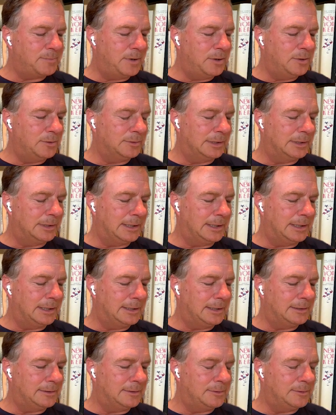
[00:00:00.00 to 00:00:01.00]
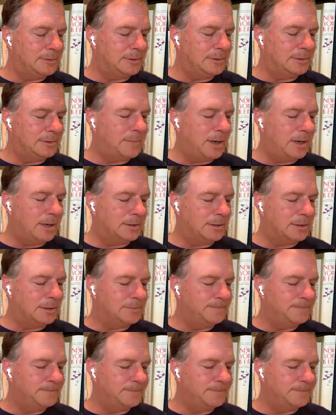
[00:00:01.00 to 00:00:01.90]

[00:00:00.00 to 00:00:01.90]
boldly into tomorrow.